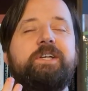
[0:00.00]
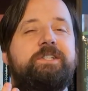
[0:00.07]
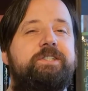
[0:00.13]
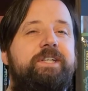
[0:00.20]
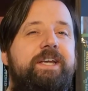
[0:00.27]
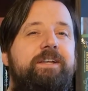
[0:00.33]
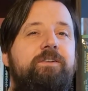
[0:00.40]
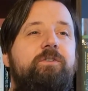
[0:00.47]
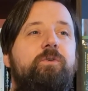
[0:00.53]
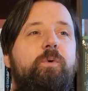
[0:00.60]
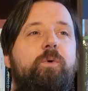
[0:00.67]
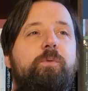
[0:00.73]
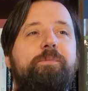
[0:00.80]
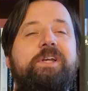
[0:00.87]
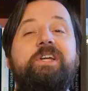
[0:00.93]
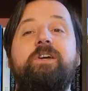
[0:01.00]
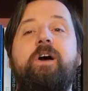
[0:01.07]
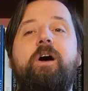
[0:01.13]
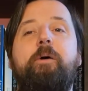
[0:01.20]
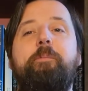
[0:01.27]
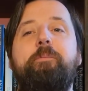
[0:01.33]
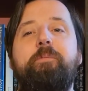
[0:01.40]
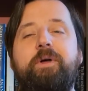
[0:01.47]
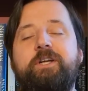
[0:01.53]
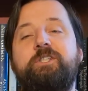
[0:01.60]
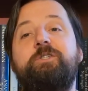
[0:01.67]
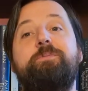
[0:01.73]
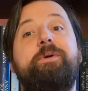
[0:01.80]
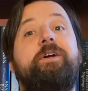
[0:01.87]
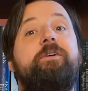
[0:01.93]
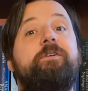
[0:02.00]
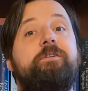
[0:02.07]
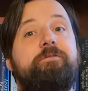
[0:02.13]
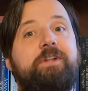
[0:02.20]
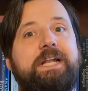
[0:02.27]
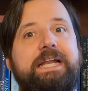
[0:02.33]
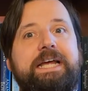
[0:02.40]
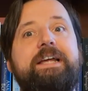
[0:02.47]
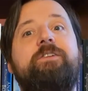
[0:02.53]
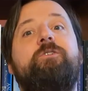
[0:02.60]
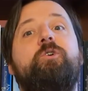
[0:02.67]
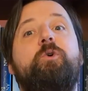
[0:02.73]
ascend or become a spirit of the land